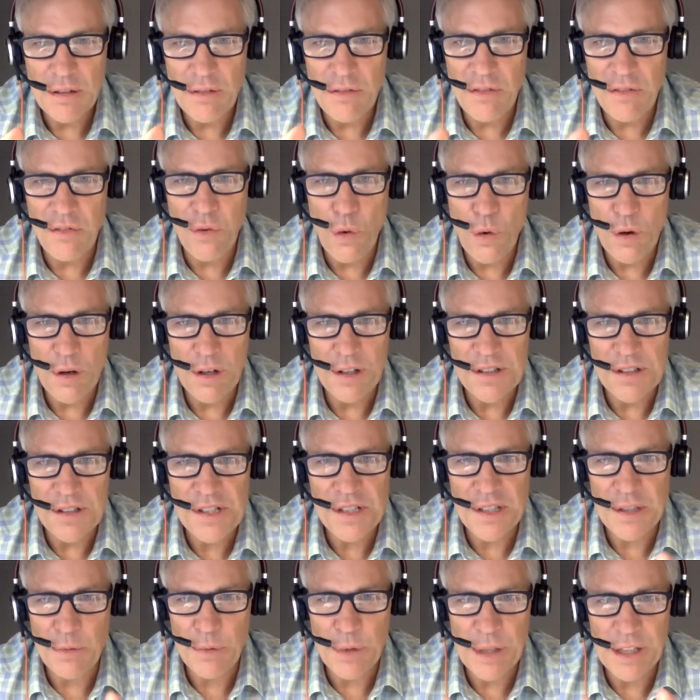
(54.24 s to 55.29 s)

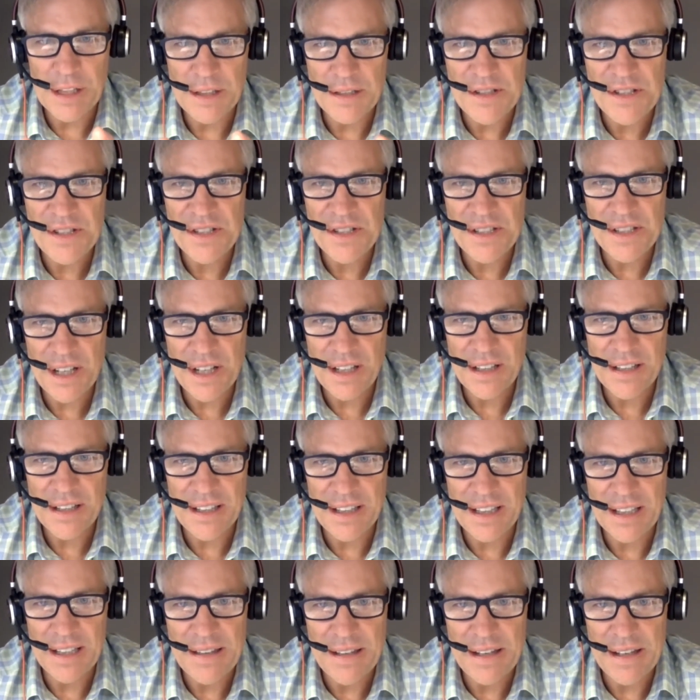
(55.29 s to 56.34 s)
forest and we get stuck
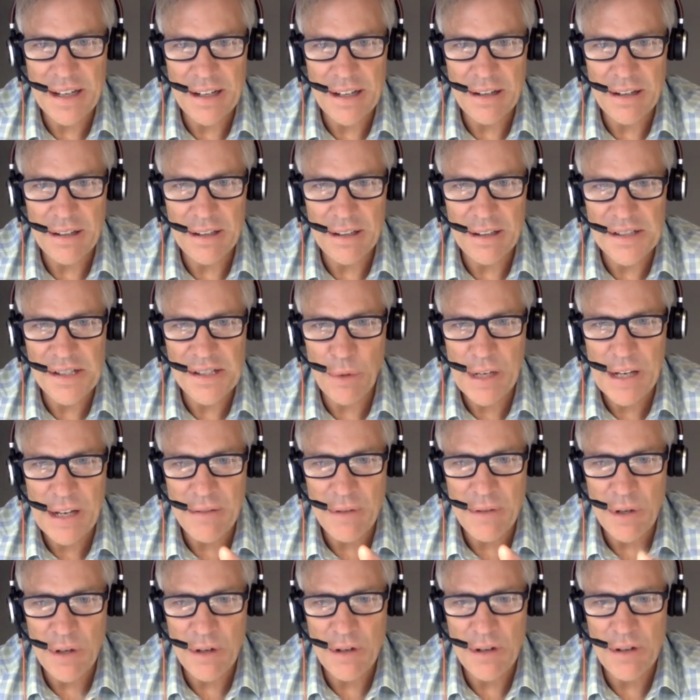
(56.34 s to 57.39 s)
in there, and we
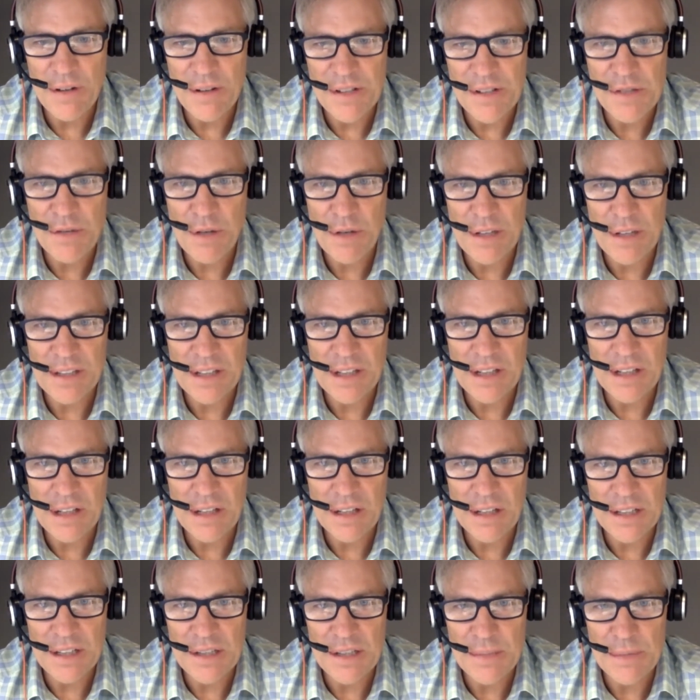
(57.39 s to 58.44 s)
have all this great
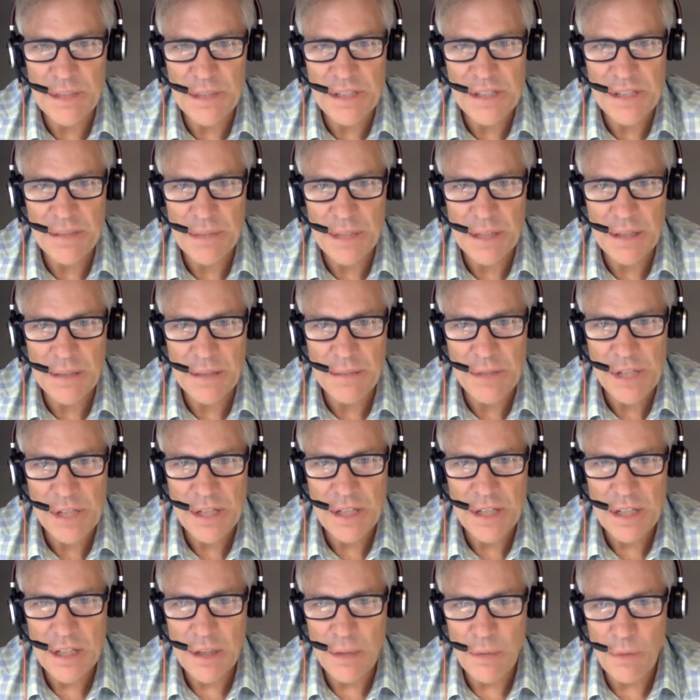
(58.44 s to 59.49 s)
knowledge, but sometimes
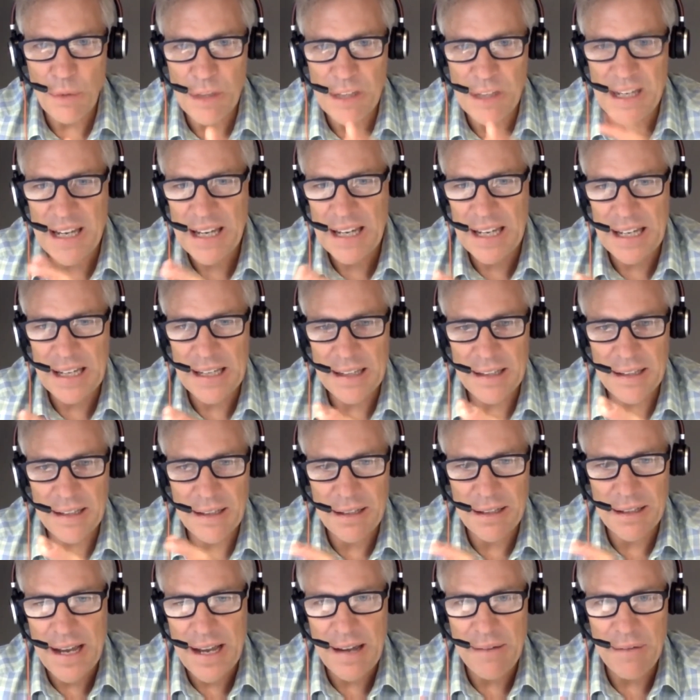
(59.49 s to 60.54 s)
we can't
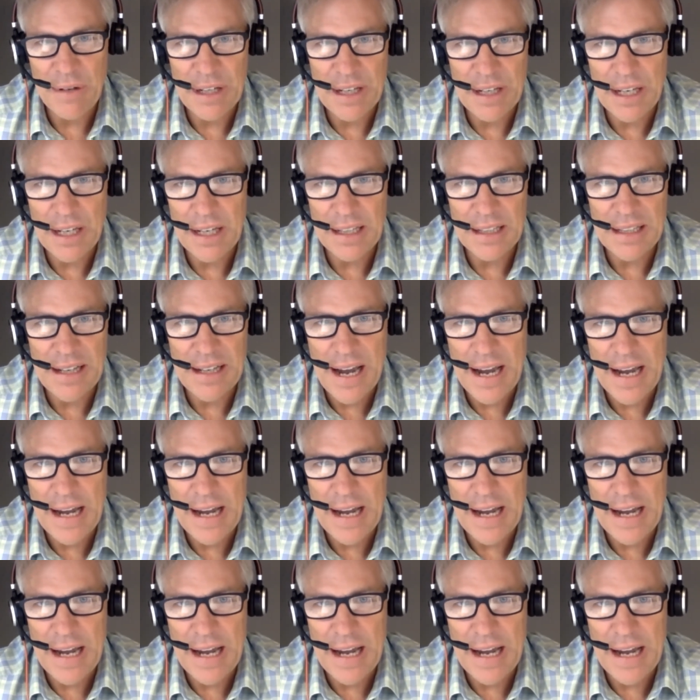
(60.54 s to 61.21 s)
navigate